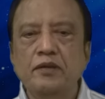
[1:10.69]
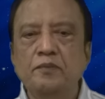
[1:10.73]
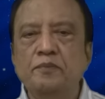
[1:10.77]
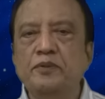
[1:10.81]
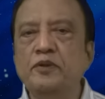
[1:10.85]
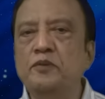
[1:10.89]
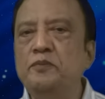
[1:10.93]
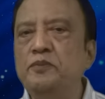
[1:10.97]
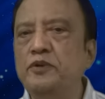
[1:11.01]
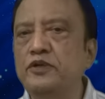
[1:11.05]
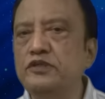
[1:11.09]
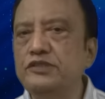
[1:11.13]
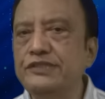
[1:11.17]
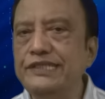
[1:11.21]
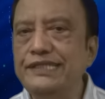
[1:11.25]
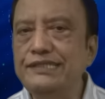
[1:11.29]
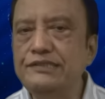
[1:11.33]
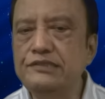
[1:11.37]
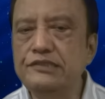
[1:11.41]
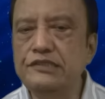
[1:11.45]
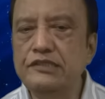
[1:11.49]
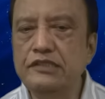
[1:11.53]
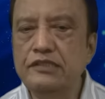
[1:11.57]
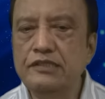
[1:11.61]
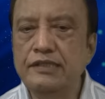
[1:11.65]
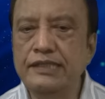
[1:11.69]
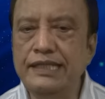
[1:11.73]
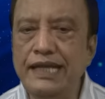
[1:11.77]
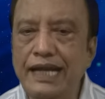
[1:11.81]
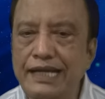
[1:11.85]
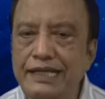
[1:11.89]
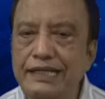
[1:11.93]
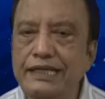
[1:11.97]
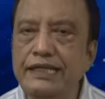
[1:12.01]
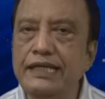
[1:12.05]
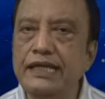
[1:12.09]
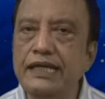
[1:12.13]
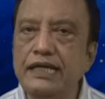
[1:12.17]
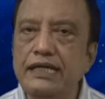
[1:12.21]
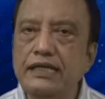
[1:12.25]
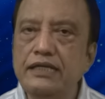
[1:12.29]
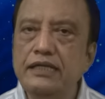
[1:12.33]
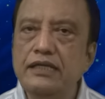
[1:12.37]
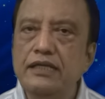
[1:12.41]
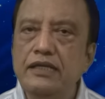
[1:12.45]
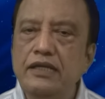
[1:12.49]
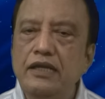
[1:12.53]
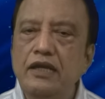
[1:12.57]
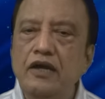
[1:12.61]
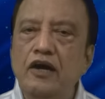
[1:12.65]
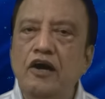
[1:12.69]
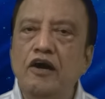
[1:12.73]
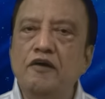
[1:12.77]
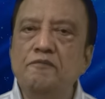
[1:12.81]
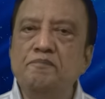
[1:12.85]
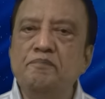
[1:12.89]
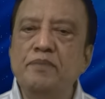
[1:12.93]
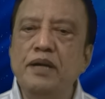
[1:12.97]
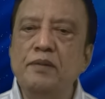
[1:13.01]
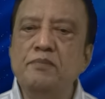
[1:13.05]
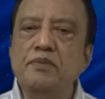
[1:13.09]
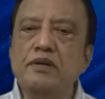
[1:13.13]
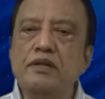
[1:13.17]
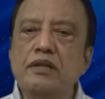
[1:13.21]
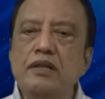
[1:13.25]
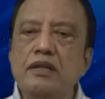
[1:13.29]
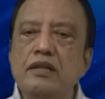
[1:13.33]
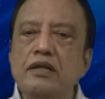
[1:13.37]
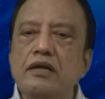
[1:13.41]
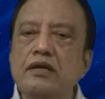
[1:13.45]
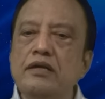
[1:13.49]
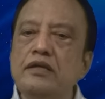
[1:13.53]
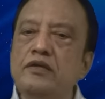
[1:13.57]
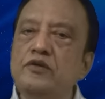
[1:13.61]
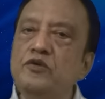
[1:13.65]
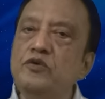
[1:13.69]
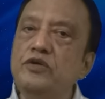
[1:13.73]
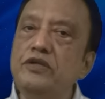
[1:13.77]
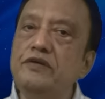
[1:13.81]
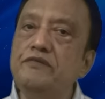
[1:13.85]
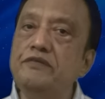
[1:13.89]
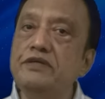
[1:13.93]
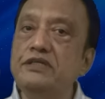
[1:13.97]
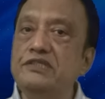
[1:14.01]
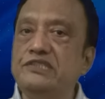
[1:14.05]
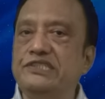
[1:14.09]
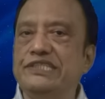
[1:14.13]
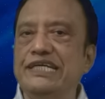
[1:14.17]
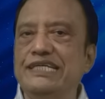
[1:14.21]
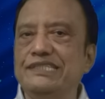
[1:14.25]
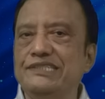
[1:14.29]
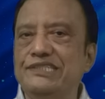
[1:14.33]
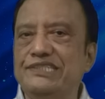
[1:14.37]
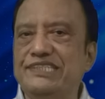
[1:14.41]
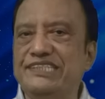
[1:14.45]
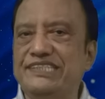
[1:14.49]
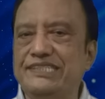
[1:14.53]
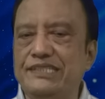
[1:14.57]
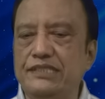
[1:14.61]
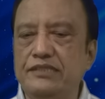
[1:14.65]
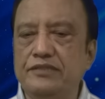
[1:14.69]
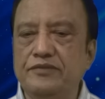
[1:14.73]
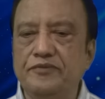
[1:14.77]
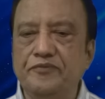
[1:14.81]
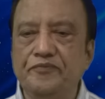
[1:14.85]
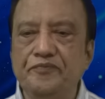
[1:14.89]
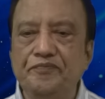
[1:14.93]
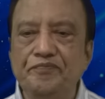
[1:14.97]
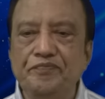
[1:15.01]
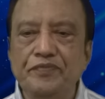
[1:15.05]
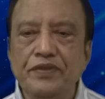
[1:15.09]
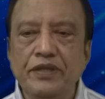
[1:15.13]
proposes the idea of bubble universes